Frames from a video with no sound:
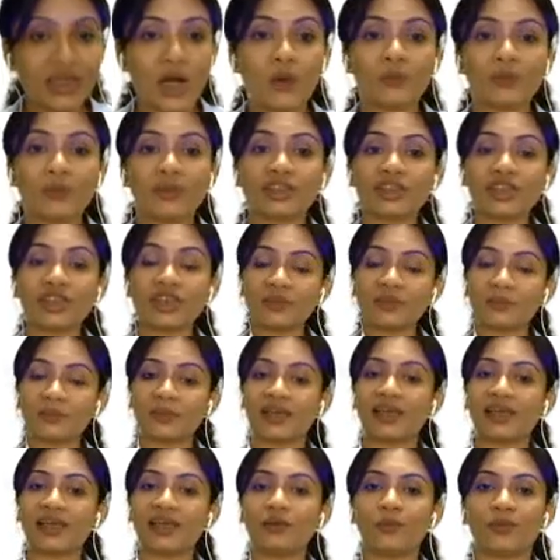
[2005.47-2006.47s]
we'll just
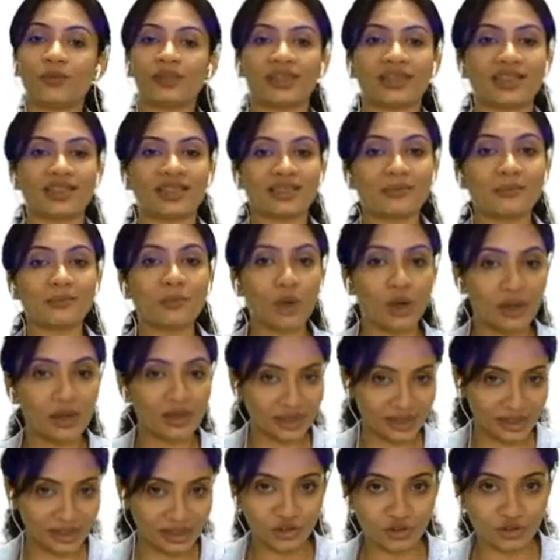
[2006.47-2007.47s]
begin with a small
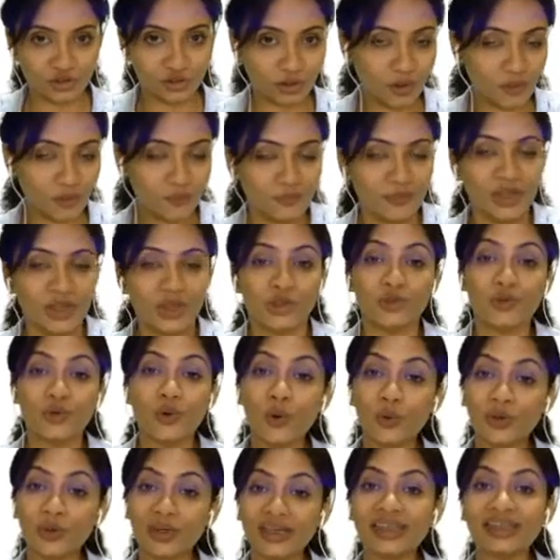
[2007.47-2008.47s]
intro to
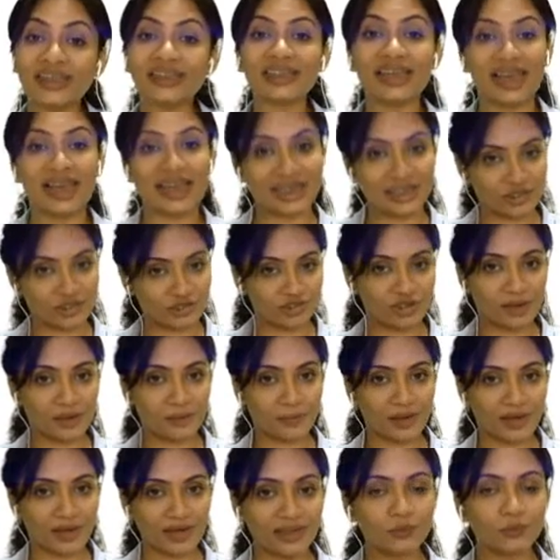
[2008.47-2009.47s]
only the atria
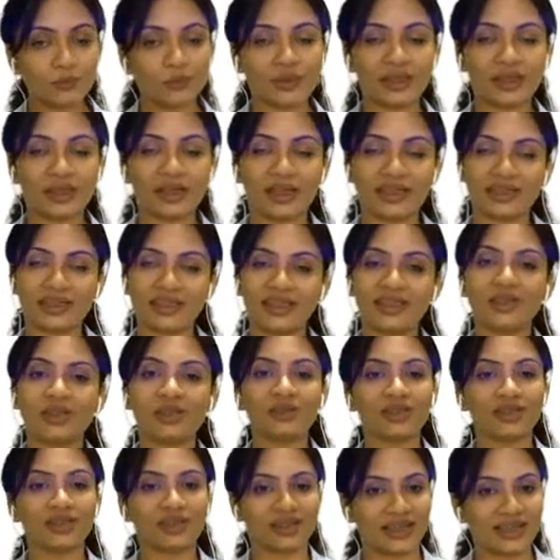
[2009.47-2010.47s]
part. We'll continue
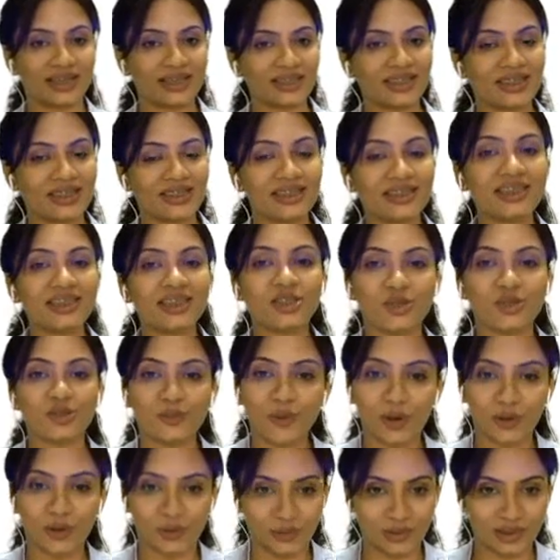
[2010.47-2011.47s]
the rest in
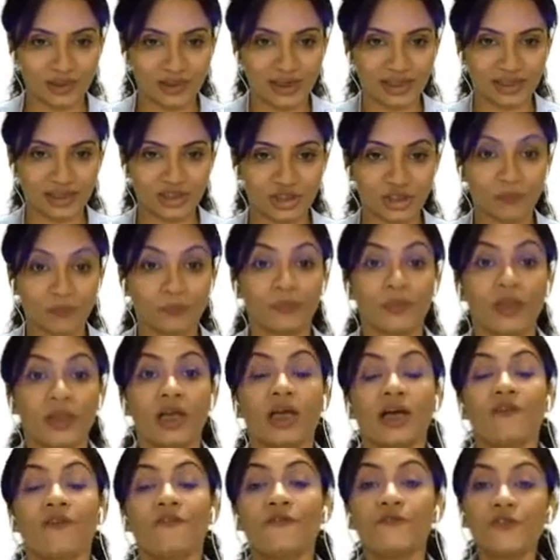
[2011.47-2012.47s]
tomorrow's lecture.
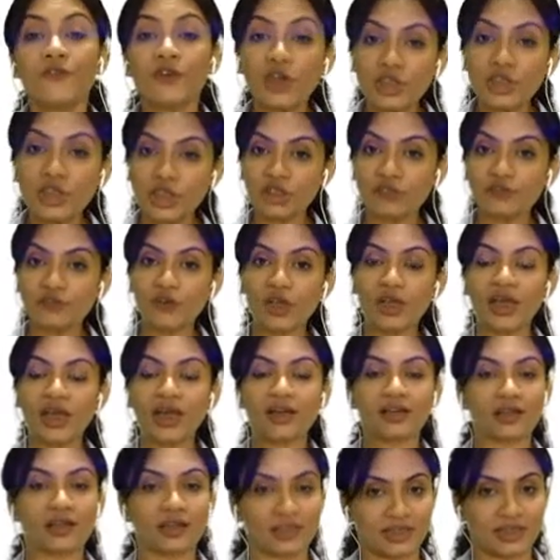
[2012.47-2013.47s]
First of all,
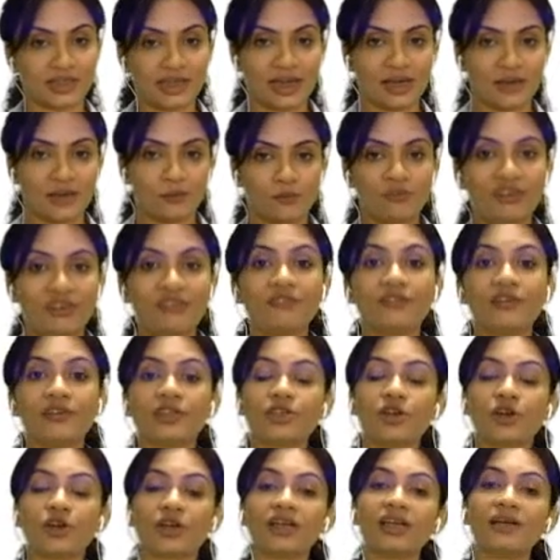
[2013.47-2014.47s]
understand, when we're
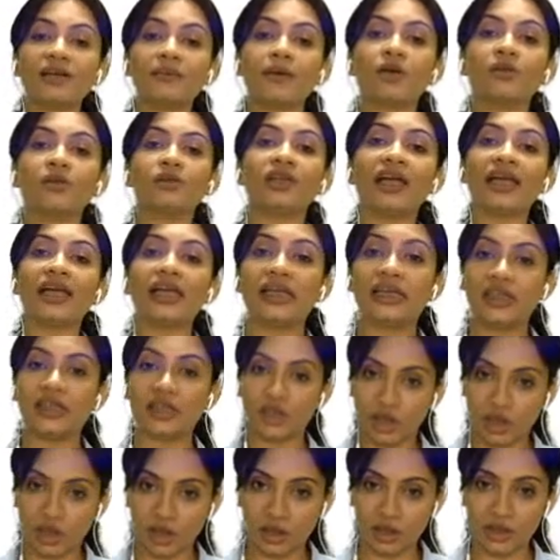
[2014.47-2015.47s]
talking about the
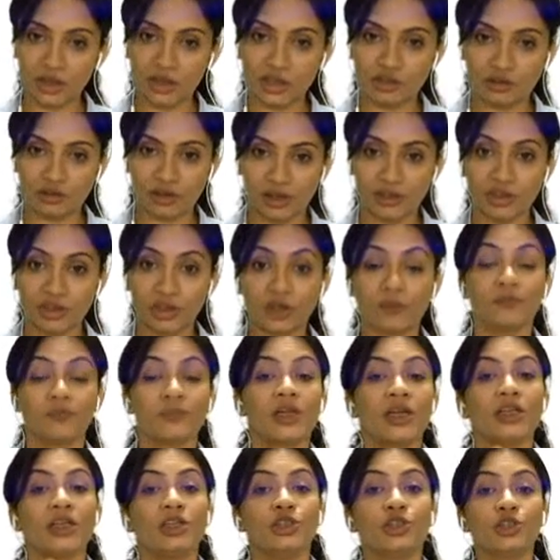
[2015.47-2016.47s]
internal structure,
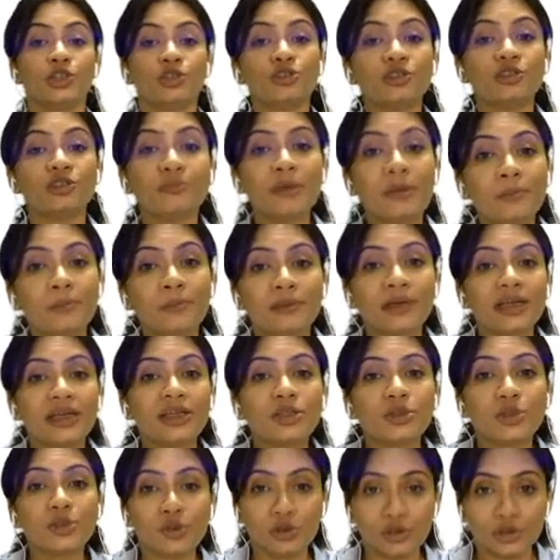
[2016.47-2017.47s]
do you remember I
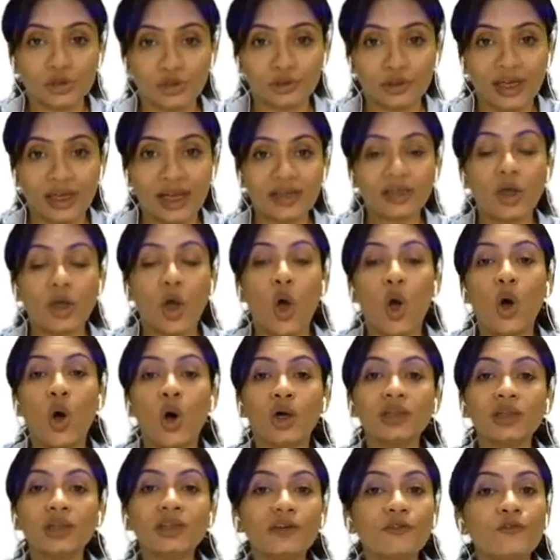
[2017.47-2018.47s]
told you that
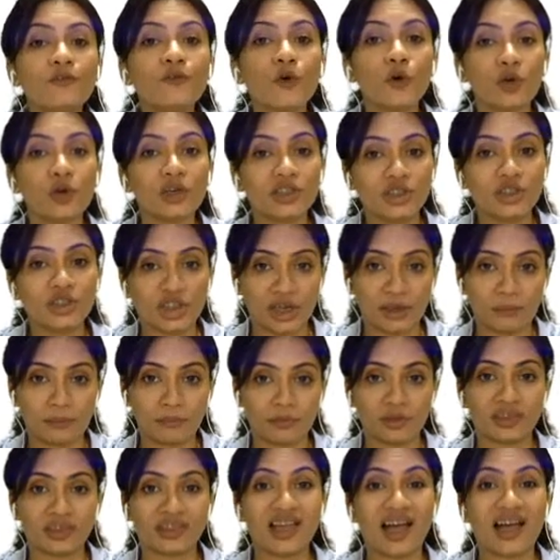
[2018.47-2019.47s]
all the 4
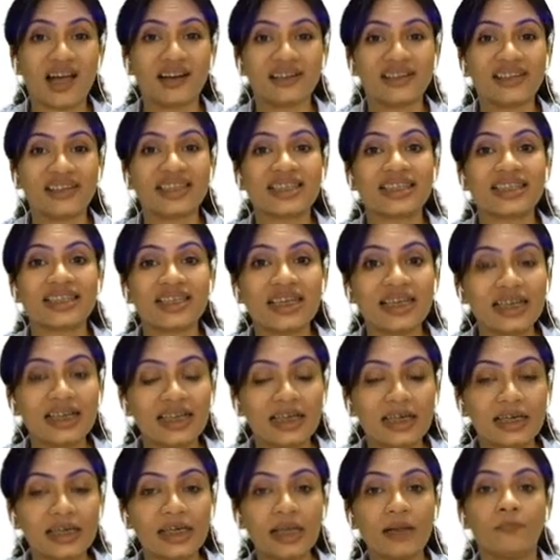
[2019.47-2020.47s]
chambers are
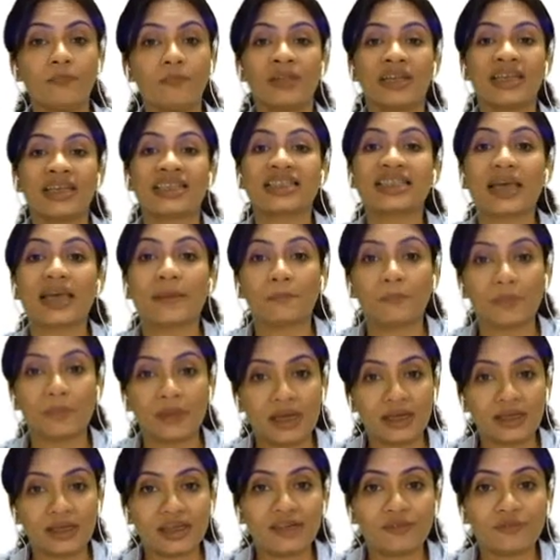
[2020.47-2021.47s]
distinctly
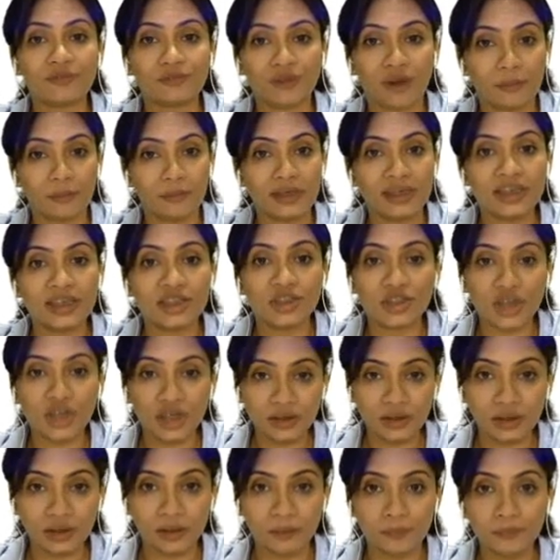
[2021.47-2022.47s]
separated from each
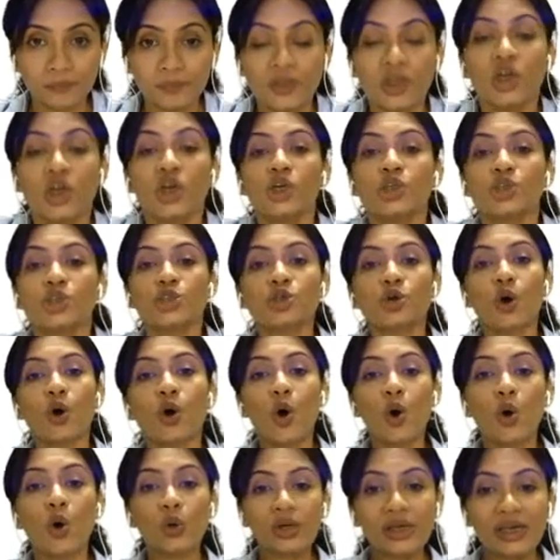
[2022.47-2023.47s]
other? So
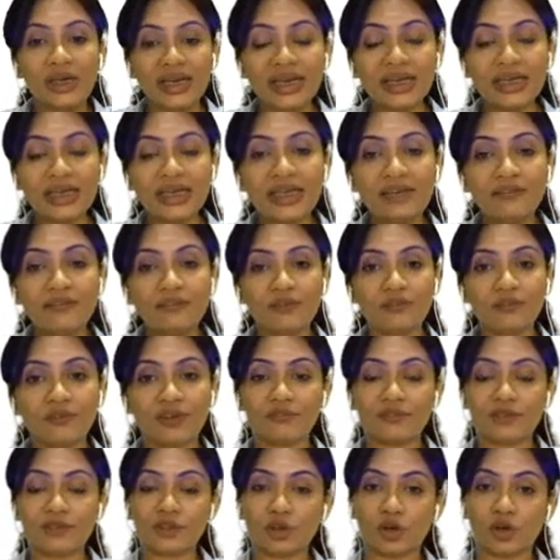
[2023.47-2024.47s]
only even when
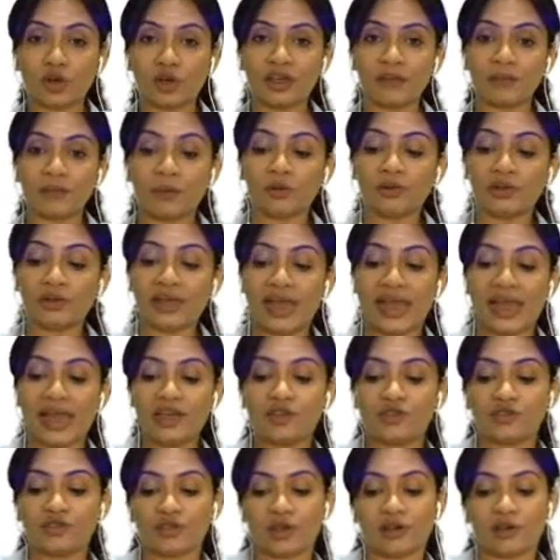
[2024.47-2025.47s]
we're talking about the
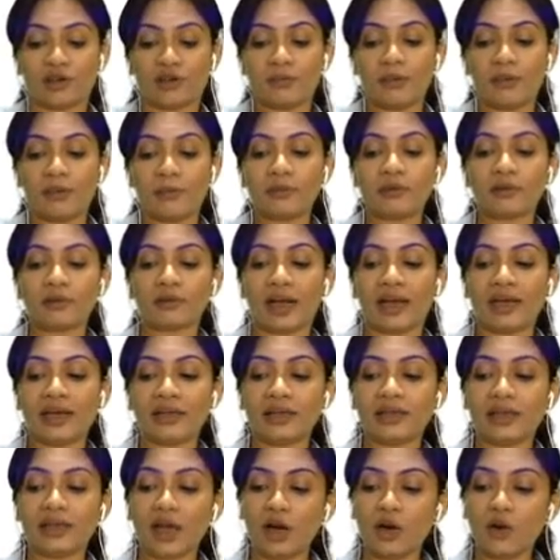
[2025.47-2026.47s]
atria, remember right
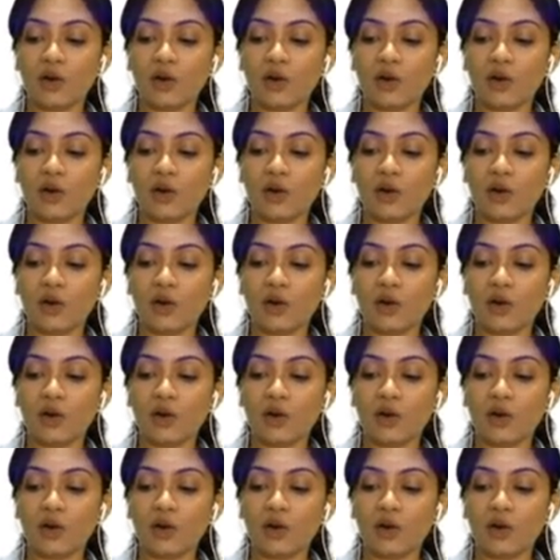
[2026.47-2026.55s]
now